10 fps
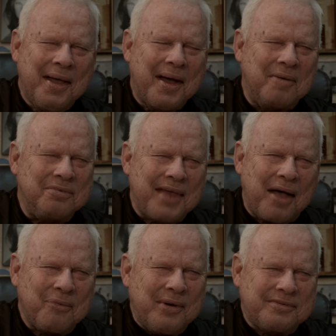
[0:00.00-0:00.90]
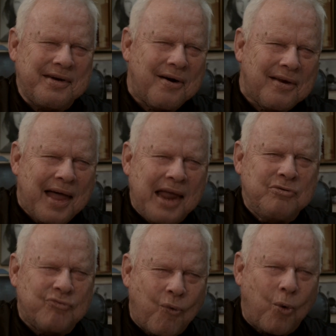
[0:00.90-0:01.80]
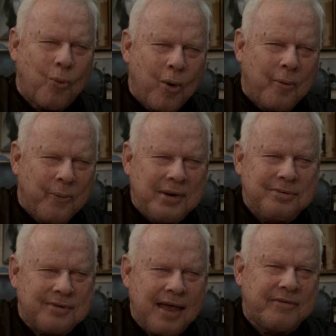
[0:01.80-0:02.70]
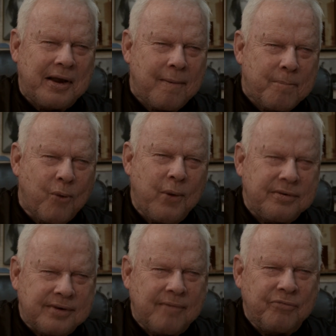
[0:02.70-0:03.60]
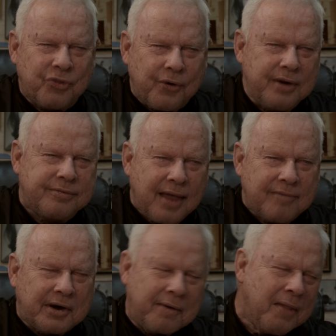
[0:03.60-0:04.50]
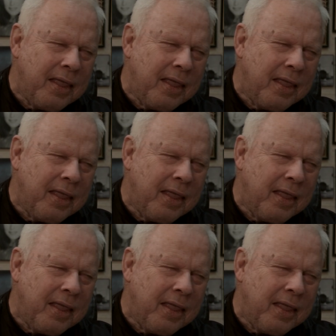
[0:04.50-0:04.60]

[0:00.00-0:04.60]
of Southwest Airlines 4117 of Boeing 737.